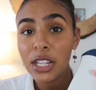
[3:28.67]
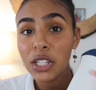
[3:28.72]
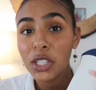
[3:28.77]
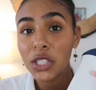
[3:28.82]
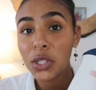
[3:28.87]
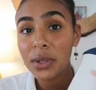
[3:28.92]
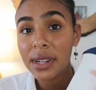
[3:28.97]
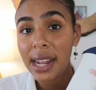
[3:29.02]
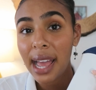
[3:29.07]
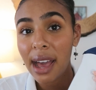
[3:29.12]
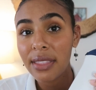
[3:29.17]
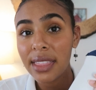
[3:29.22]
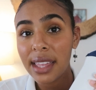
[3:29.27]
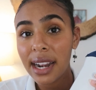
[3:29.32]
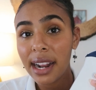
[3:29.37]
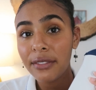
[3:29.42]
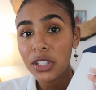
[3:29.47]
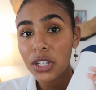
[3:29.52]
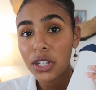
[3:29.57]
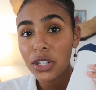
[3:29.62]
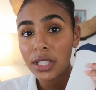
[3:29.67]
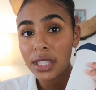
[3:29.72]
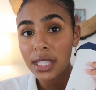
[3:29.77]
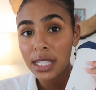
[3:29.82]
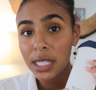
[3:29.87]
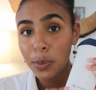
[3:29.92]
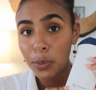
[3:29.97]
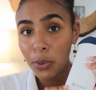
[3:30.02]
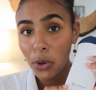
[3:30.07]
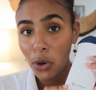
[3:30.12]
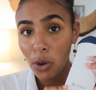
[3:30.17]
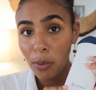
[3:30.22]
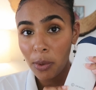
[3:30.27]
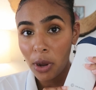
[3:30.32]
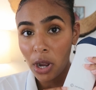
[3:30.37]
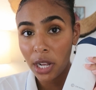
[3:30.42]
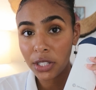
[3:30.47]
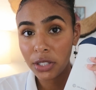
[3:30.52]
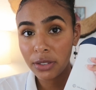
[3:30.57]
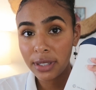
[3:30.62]
So now that I've turned this probe
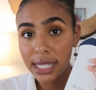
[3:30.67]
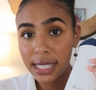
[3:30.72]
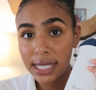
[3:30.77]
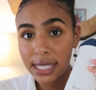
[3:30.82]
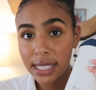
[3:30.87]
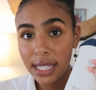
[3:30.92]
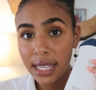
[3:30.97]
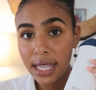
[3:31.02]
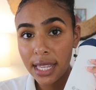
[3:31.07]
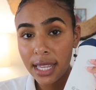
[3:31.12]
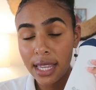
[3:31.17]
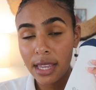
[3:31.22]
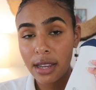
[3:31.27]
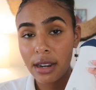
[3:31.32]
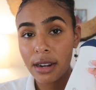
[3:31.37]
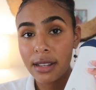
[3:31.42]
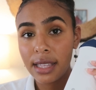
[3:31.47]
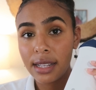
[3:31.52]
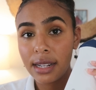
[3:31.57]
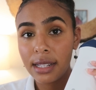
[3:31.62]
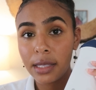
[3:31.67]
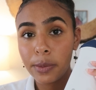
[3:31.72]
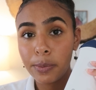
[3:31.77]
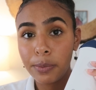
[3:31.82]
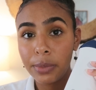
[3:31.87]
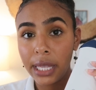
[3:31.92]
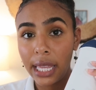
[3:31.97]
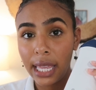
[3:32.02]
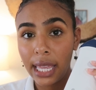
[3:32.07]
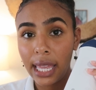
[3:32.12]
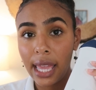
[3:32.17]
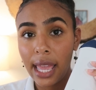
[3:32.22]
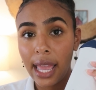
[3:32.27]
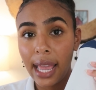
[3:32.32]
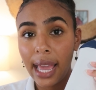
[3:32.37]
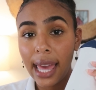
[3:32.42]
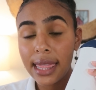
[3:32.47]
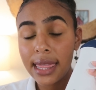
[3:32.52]
on, you can see here that it's blinking,